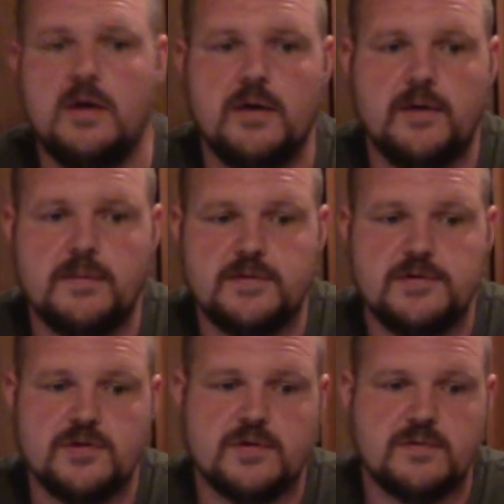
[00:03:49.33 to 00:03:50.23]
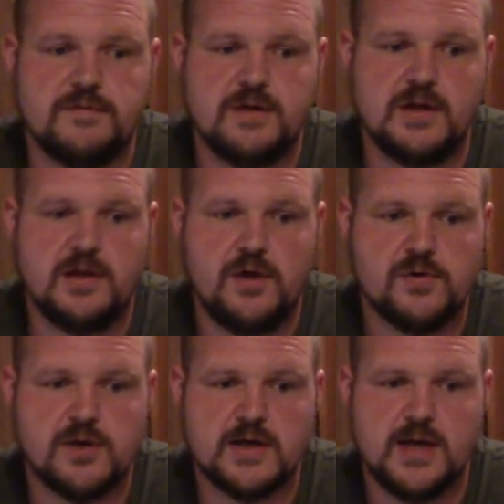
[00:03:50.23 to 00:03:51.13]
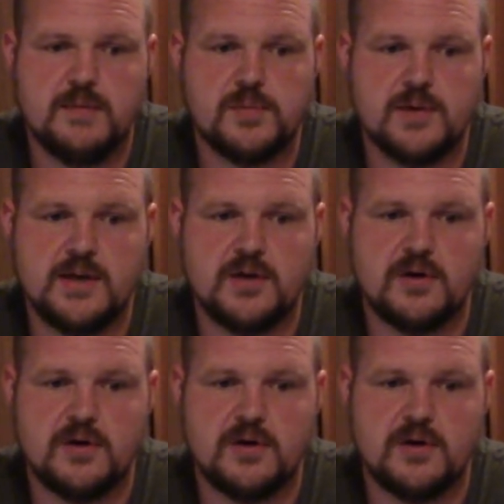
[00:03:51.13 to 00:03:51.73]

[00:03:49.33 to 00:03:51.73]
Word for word: um, that you can fit a longer camper in